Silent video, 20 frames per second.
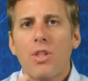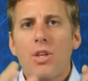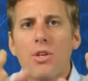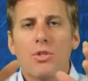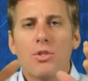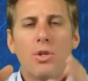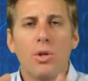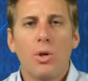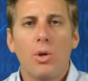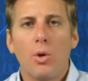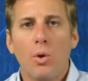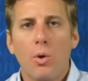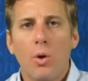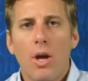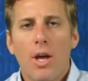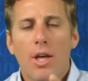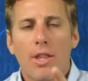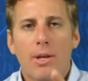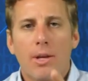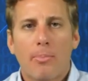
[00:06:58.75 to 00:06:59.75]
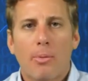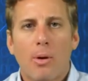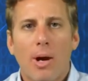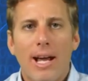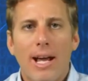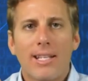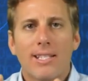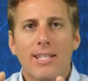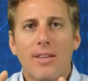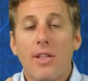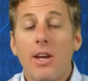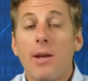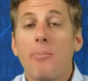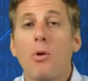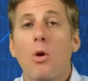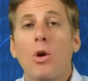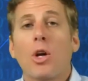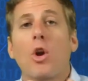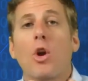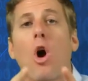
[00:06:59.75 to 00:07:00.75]
to the price, and then he
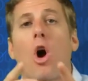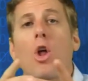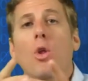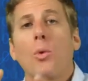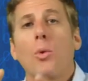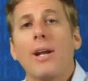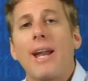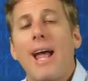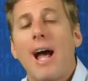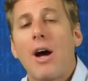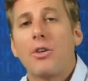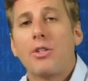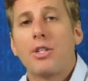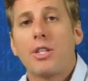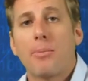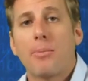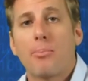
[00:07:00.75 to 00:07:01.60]
broke it all the way down to the